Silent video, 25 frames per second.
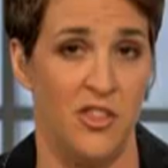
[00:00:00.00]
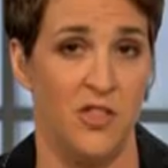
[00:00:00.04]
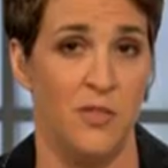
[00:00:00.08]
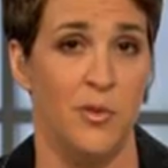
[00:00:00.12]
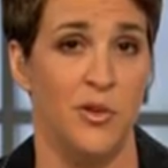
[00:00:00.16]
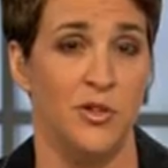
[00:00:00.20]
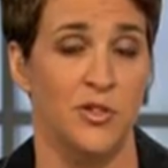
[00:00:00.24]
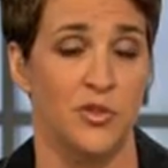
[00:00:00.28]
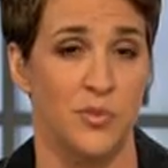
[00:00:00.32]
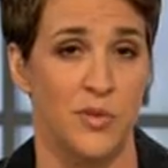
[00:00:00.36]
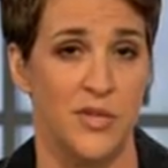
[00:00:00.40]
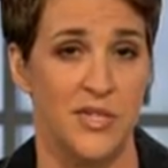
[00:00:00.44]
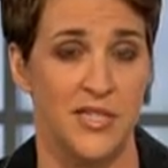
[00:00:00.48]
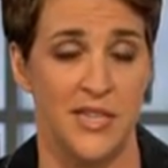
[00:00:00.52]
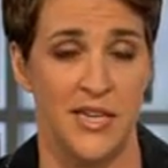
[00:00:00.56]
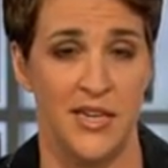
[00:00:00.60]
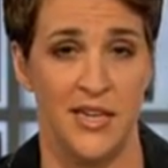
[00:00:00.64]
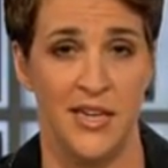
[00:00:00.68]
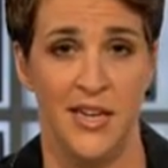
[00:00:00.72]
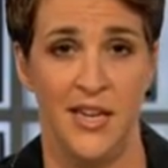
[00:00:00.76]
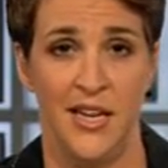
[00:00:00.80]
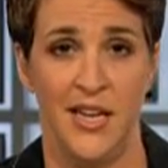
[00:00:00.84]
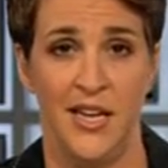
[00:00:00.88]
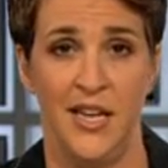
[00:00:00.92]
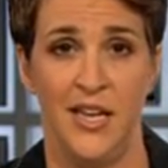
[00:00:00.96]
the most
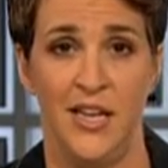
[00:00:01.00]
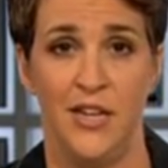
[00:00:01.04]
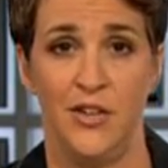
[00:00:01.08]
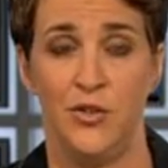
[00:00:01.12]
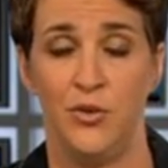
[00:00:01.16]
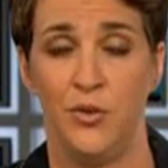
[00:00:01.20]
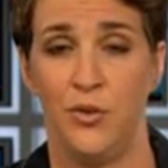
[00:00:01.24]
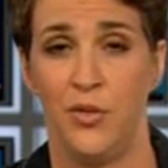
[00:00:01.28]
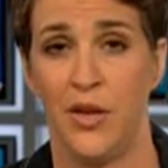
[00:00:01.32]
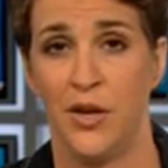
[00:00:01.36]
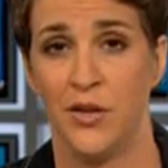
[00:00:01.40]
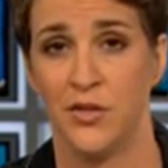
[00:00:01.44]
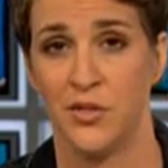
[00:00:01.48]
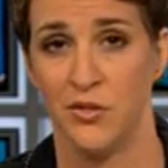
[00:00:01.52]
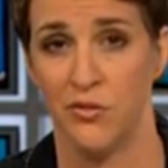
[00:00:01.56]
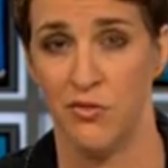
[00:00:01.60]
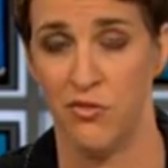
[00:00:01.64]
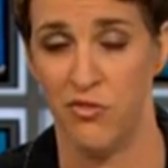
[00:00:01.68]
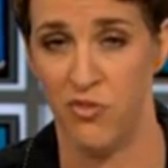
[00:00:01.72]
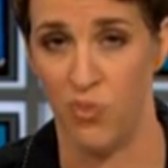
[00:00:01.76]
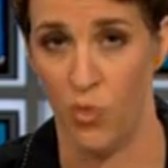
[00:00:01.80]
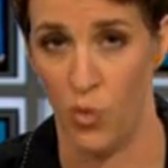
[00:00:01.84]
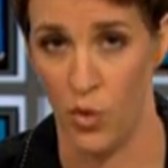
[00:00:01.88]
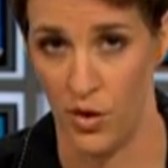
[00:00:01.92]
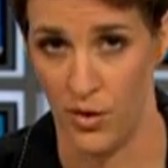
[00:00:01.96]
recent in
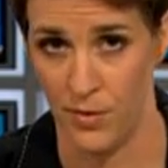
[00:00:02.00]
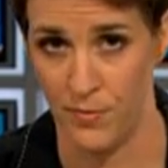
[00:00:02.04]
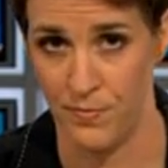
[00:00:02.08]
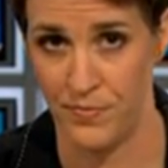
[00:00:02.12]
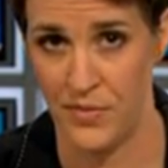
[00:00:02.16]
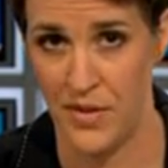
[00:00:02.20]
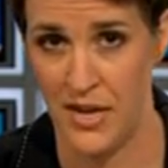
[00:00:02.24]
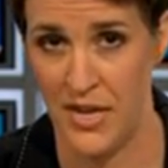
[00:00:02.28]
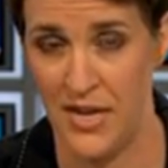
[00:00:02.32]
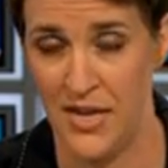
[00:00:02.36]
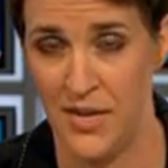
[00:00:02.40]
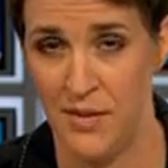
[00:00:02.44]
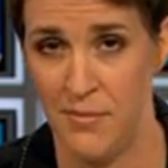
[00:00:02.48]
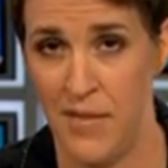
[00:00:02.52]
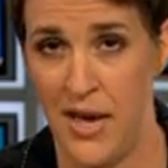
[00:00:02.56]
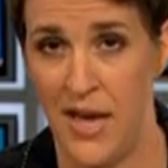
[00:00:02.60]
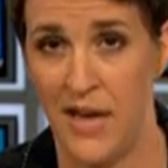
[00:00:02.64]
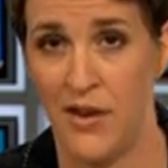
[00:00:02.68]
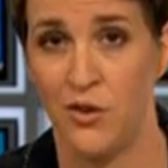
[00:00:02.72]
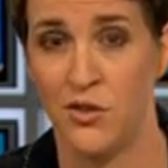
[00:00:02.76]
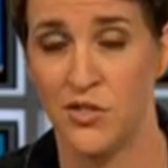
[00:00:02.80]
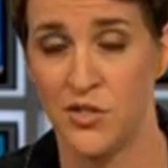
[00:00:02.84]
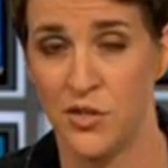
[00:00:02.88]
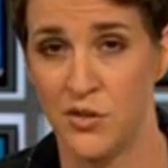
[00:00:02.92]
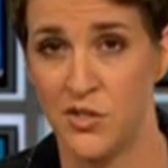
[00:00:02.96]
2004.
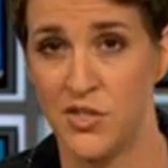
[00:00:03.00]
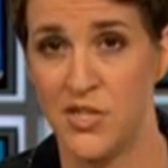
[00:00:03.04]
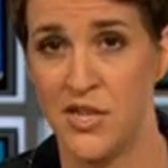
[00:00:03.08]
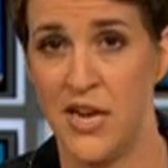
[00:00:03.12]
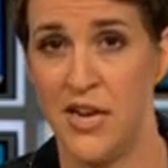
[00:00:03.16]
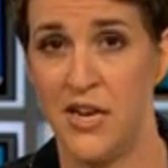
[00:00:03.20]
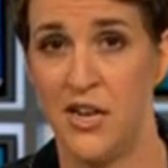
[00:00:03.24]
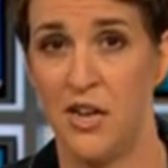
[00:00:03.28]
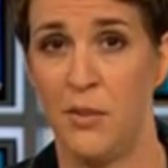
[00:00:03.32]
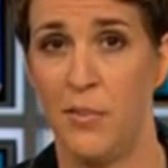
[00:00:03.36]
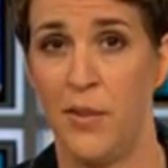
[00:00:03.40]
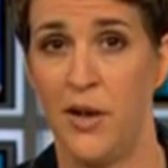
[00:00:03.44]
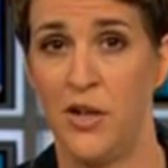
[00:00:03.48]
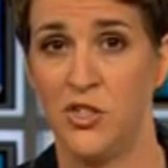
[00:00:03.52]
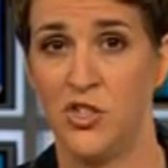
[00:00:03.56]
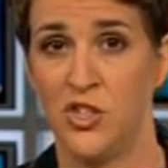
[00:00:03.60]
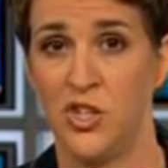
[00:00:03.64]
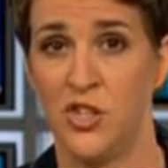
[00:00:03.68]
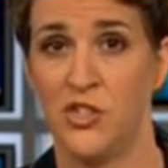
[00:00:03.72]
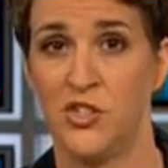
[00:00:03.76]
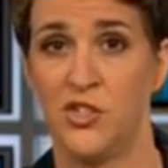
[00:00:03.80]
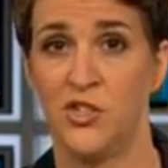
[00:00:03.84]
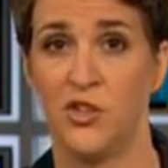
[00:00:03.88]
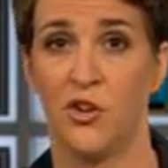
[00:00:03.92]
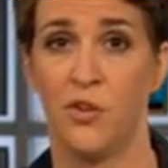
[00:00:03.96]
Pat also stated about
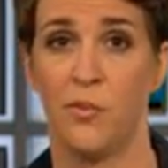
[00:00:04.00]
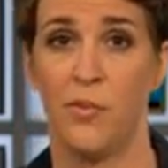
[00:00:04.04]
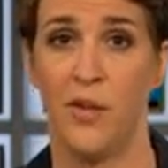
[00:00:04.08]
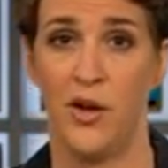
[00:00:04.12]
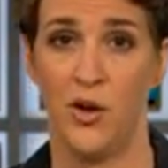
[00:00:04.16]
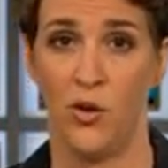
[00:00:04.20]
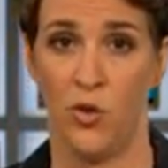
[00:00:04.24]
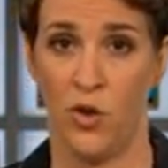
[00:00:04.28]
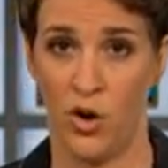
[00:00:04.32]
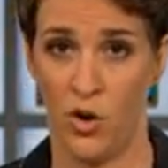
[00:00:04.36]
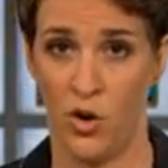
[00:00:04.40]
Judge Sotomayor,